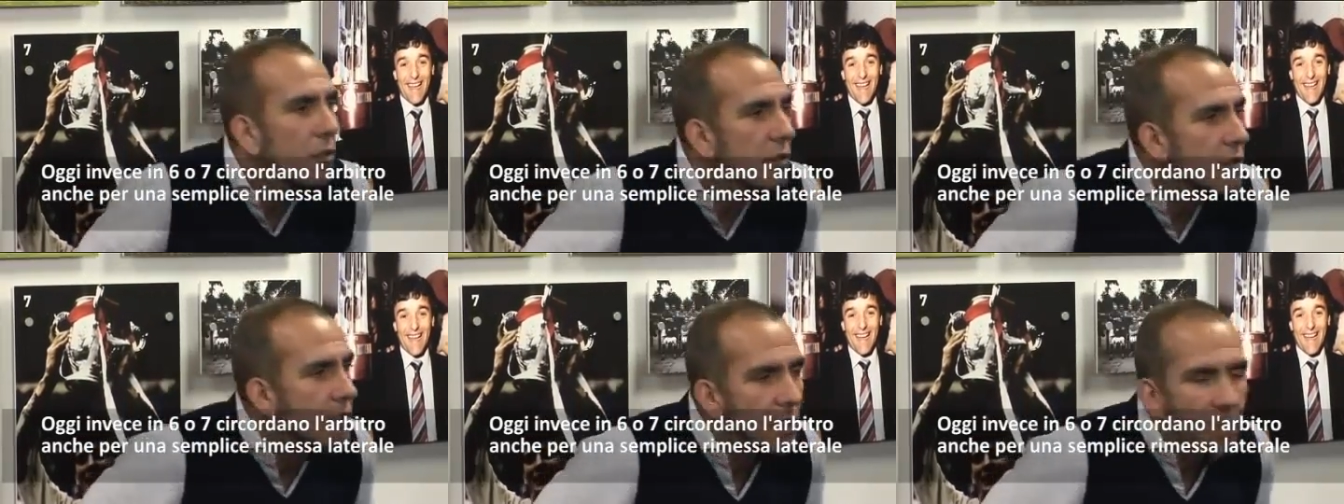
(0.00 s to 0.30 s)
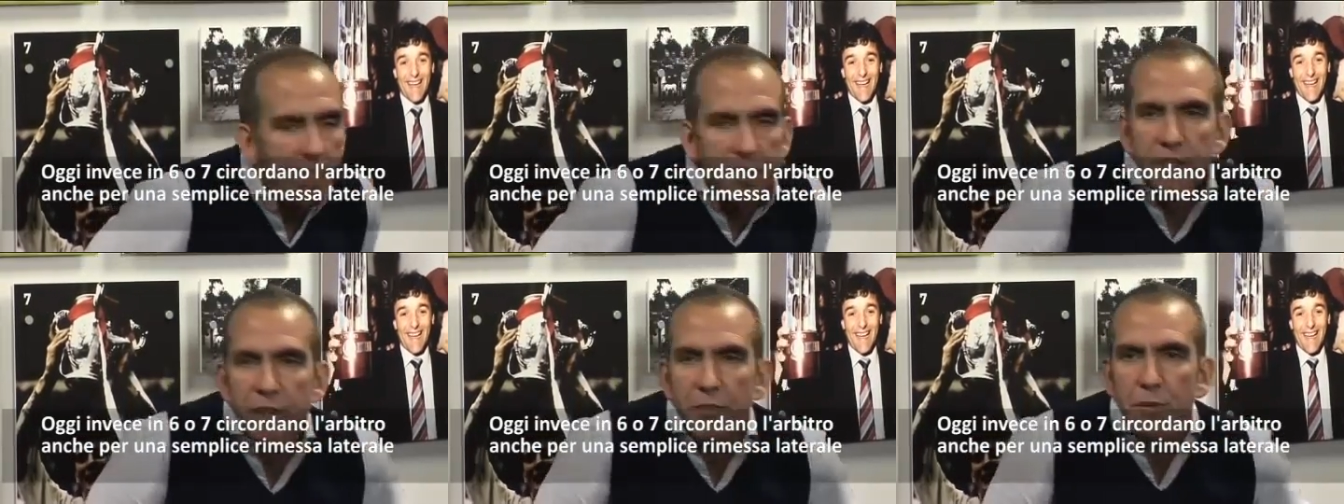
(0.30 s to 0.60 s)

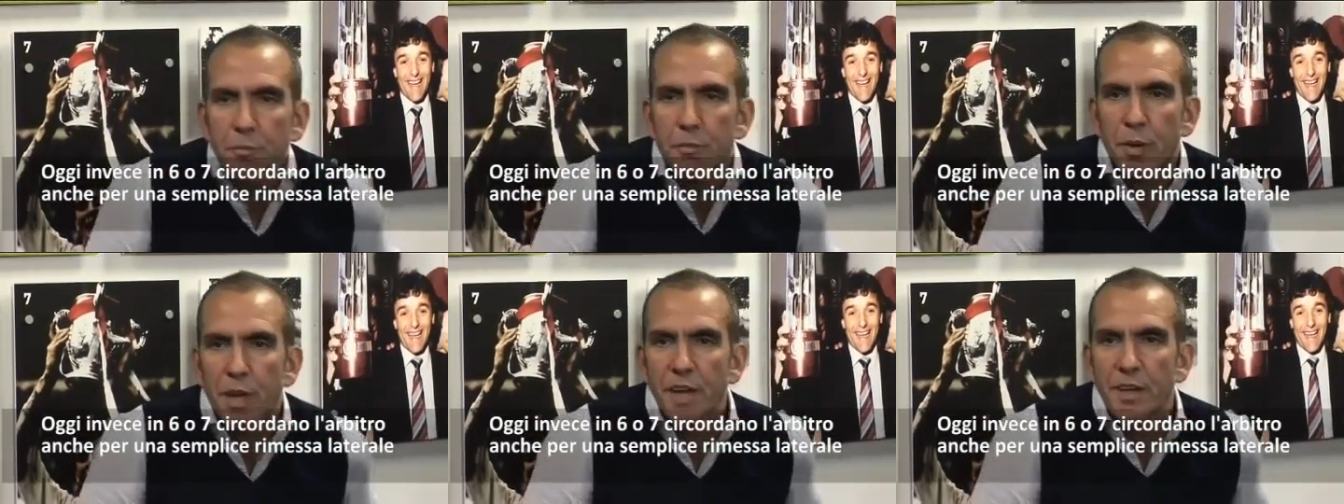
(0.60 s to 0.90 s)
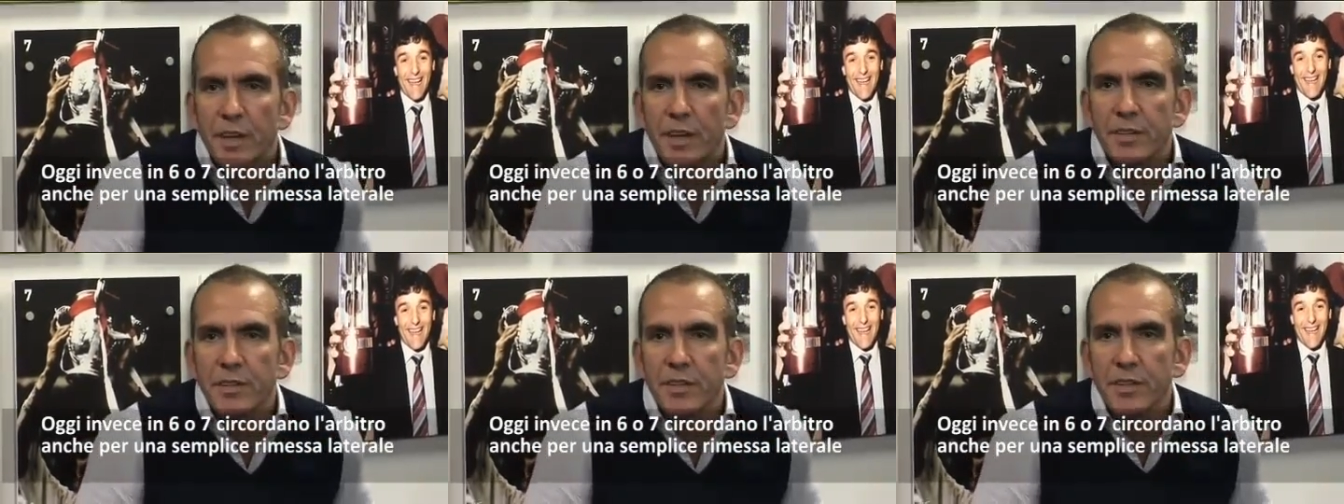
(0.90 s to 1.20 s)
six, seven
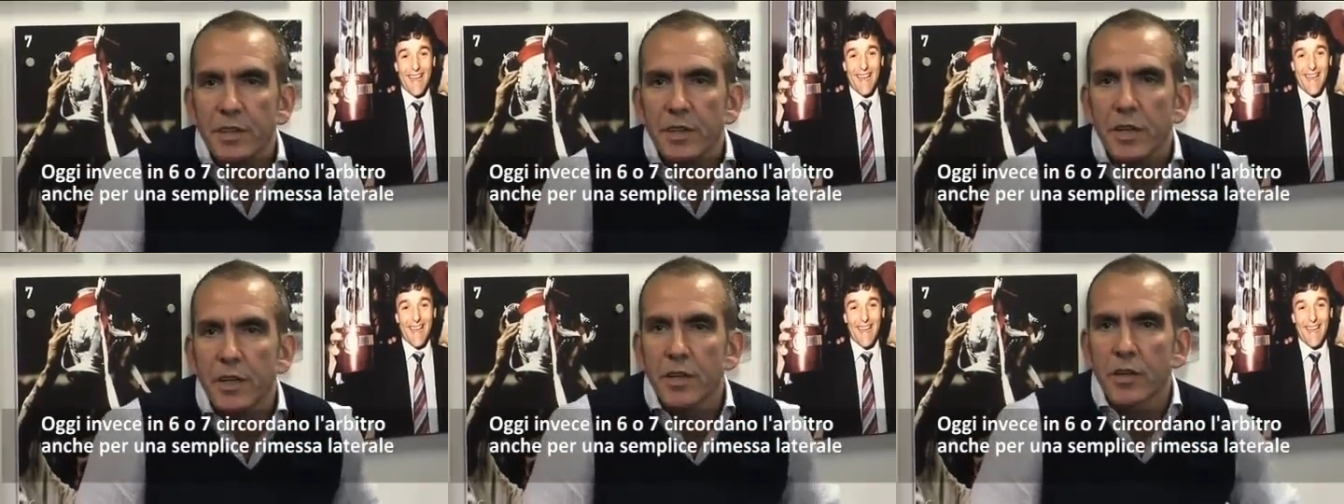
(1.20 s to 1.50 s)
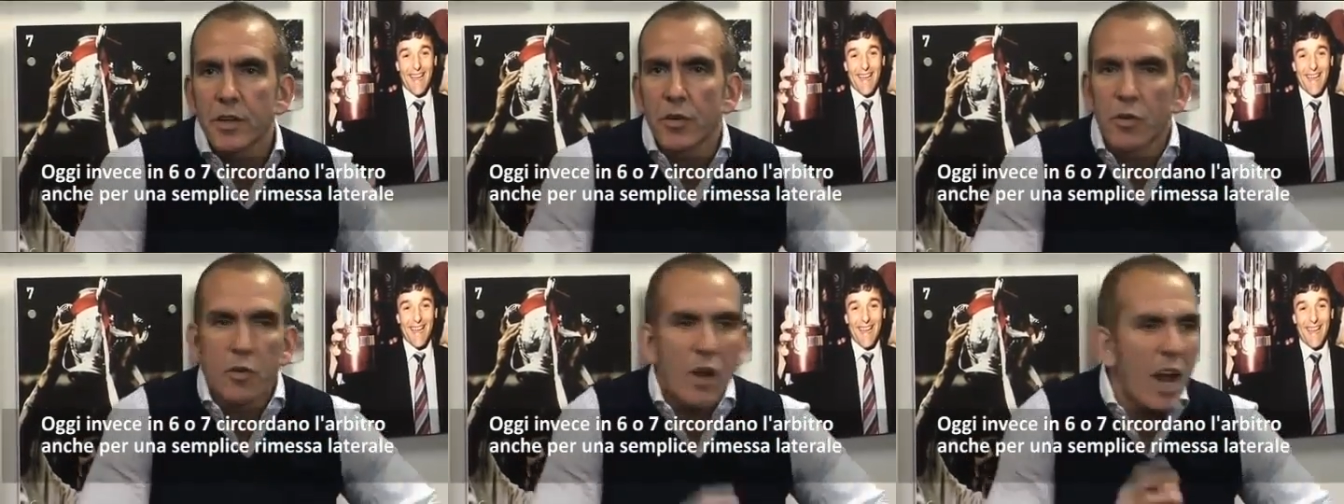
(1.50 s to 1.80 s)
players
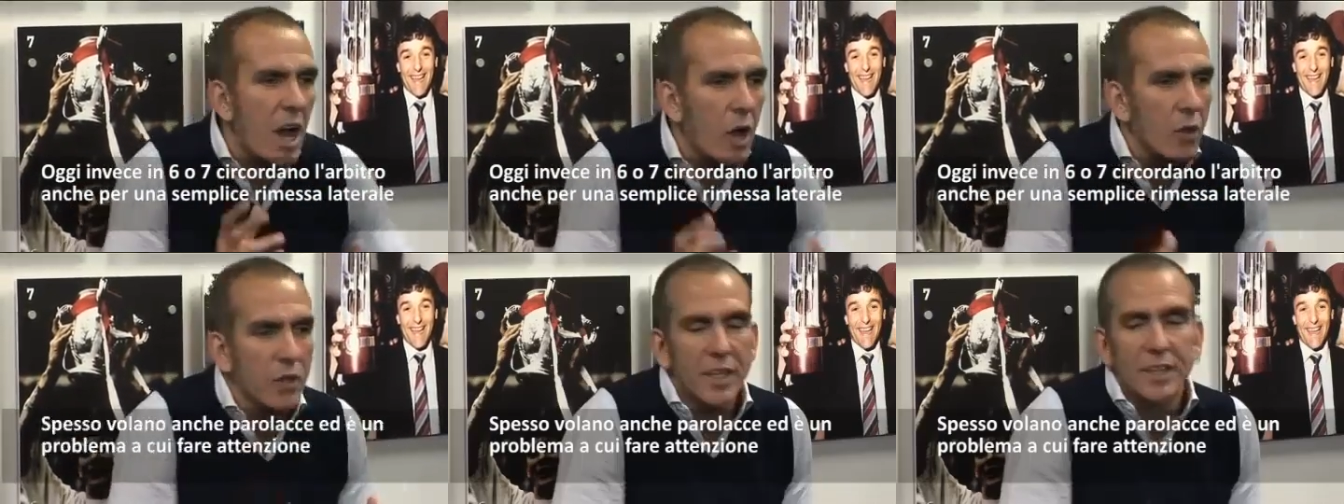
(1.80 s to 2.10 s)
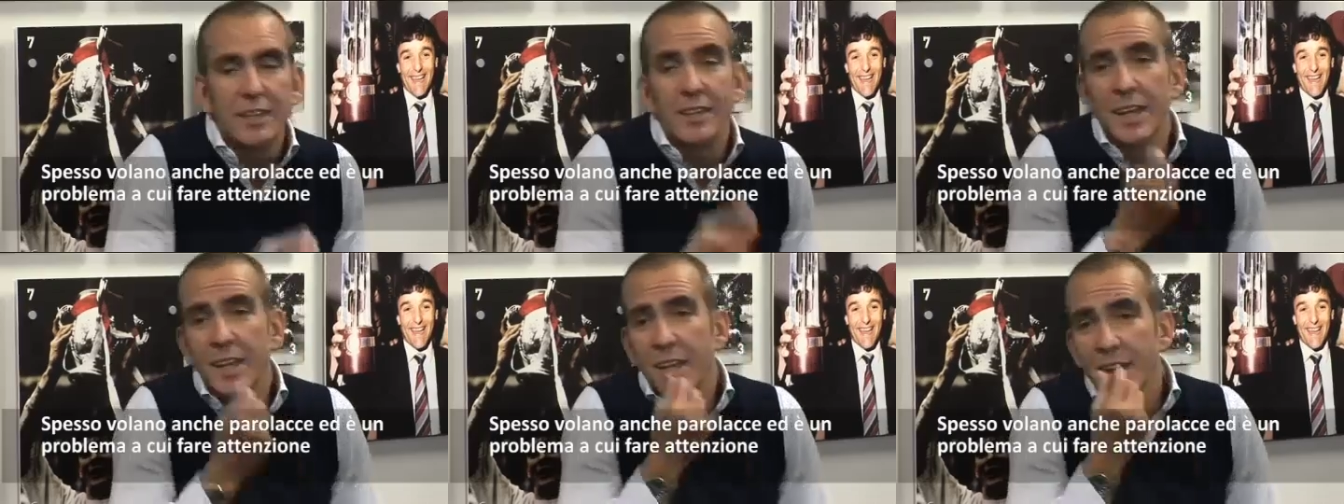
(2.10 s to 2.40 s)
gonna go around
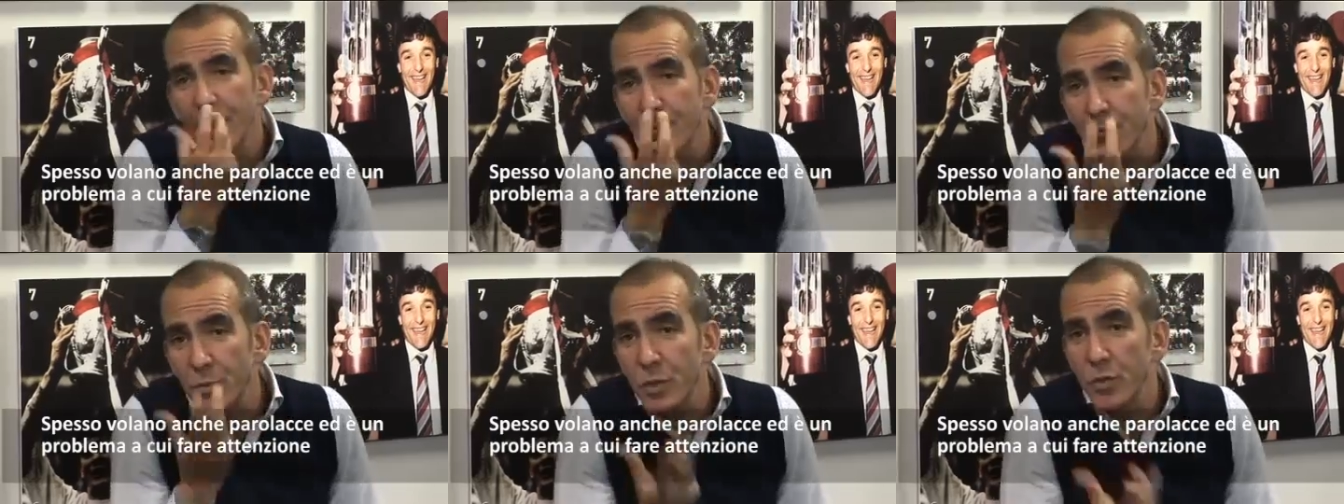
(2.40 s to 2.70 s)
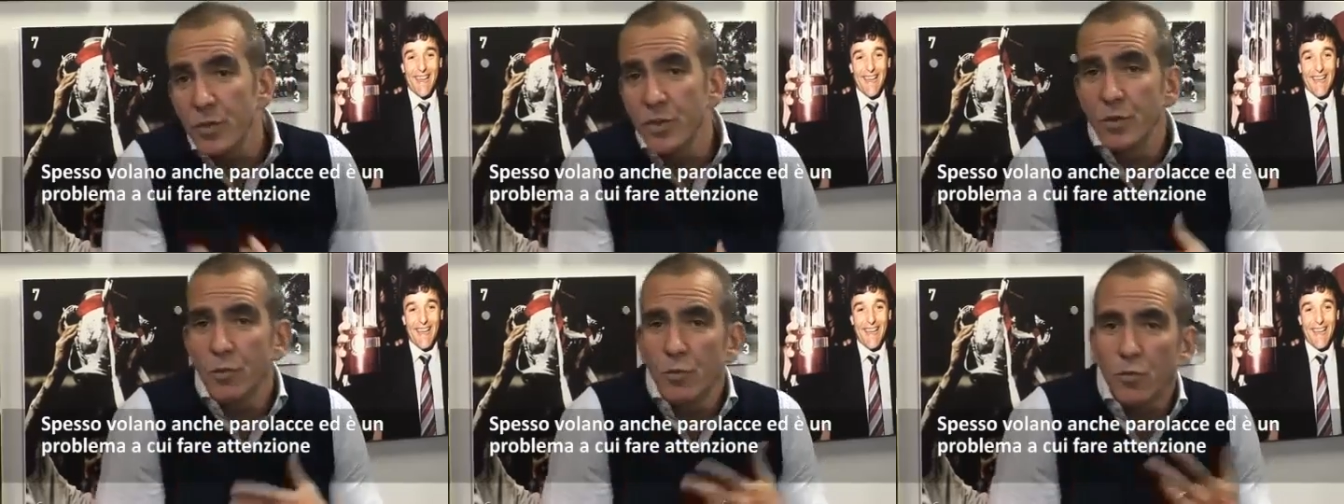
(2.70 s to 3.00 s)
and then
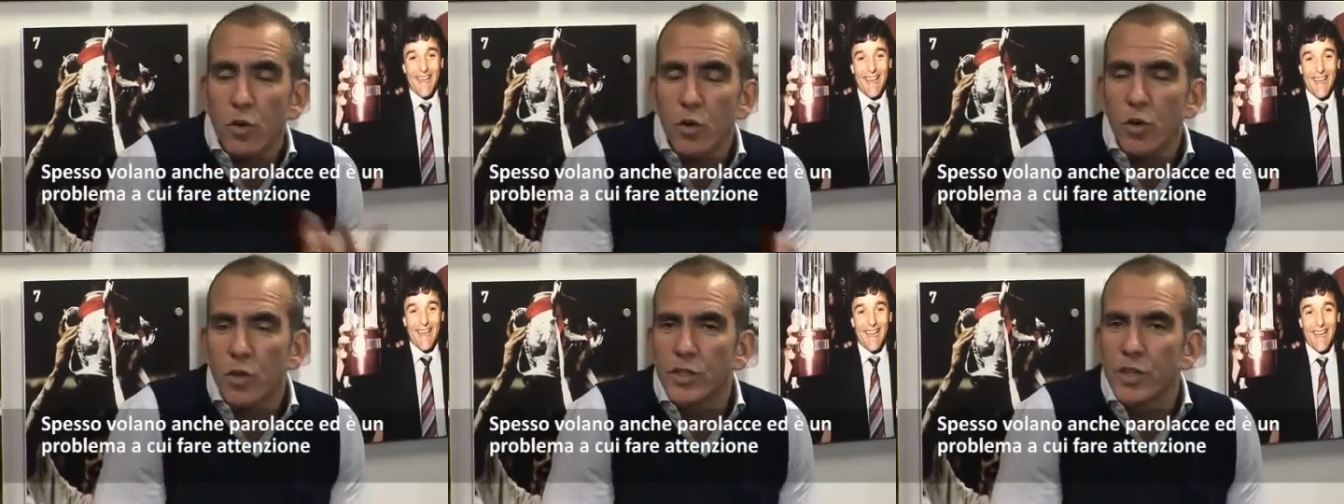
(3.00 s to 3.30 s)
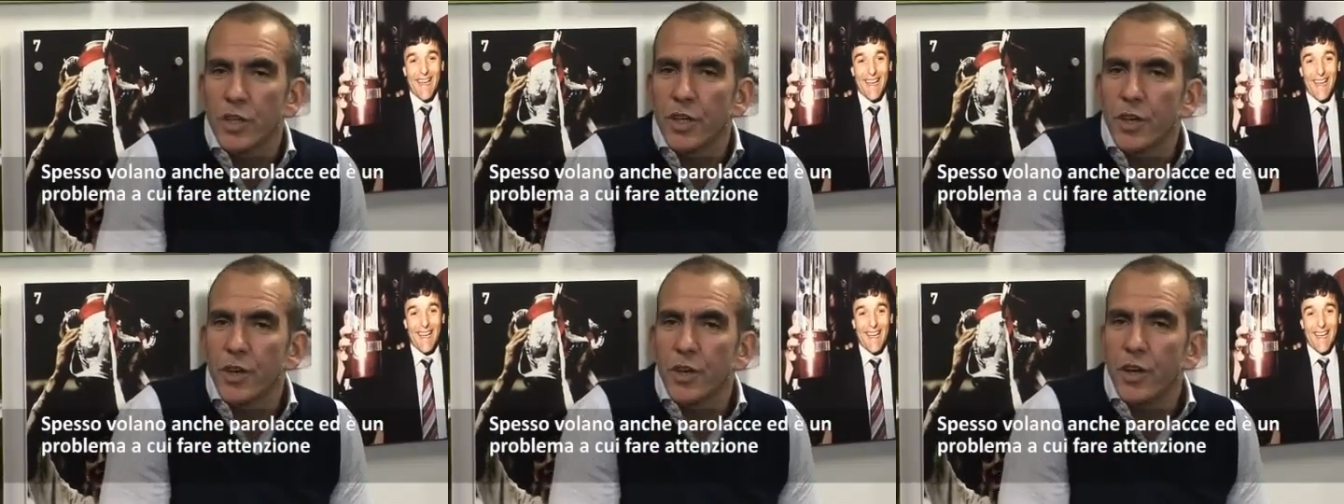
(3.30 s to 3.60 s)
abusing word,
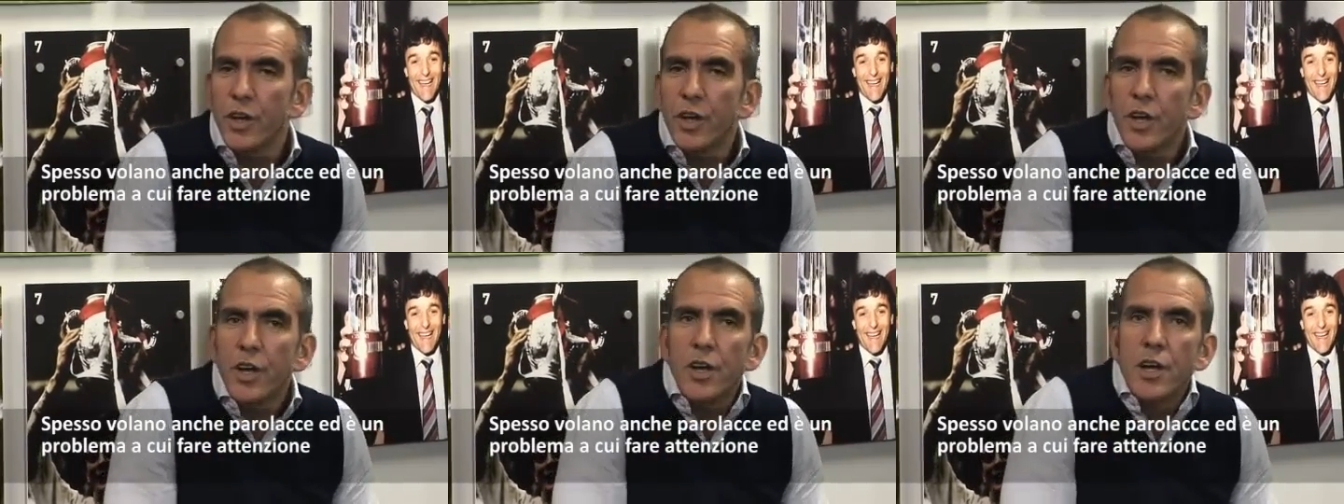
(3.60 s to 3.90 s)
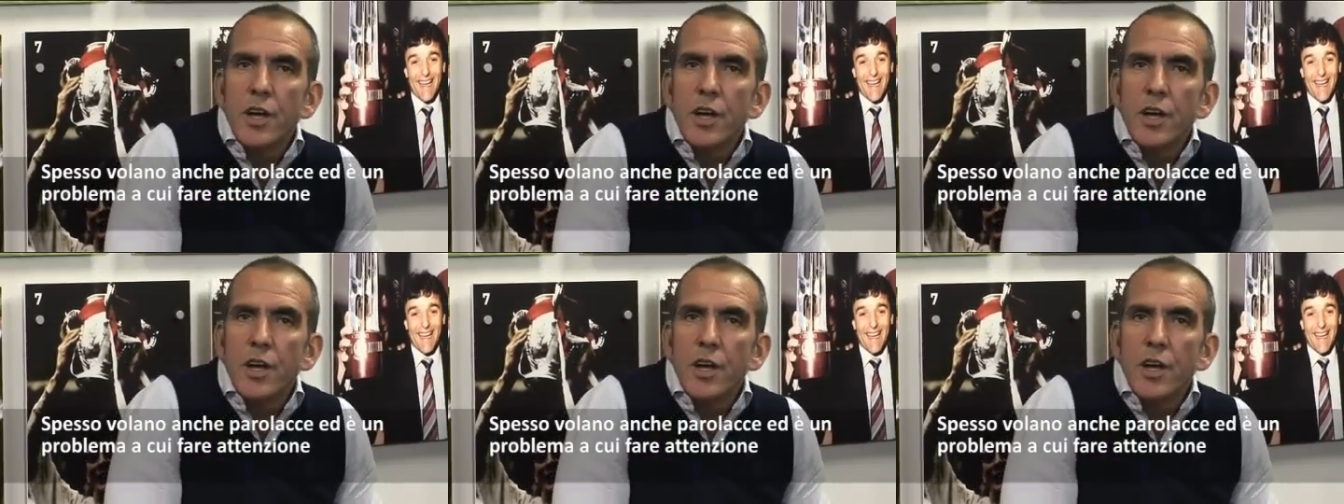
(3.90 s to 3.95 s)
you know.